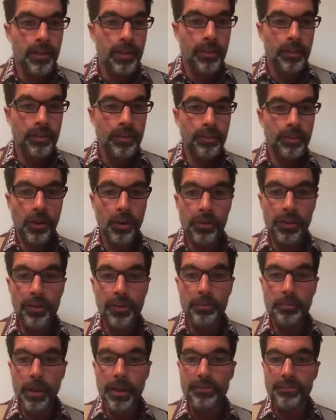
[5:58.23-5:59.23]
So this
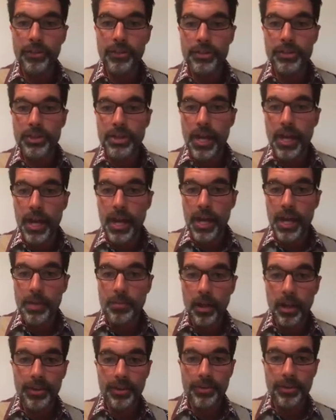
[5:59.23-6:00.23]
is my first time
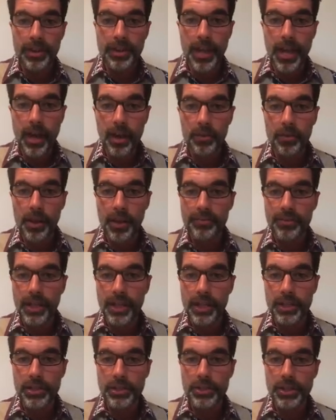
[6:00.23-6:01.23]
on this account. I've got
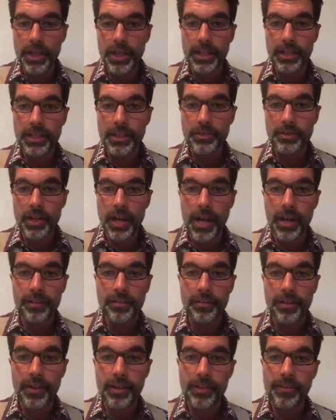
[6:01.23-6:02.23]
to create an
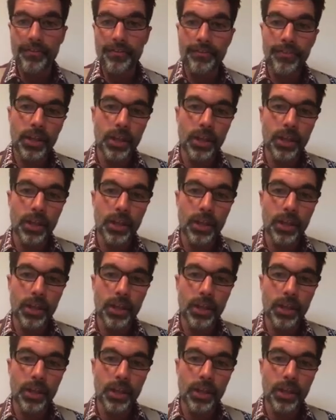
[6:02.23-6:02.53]
address, and the fee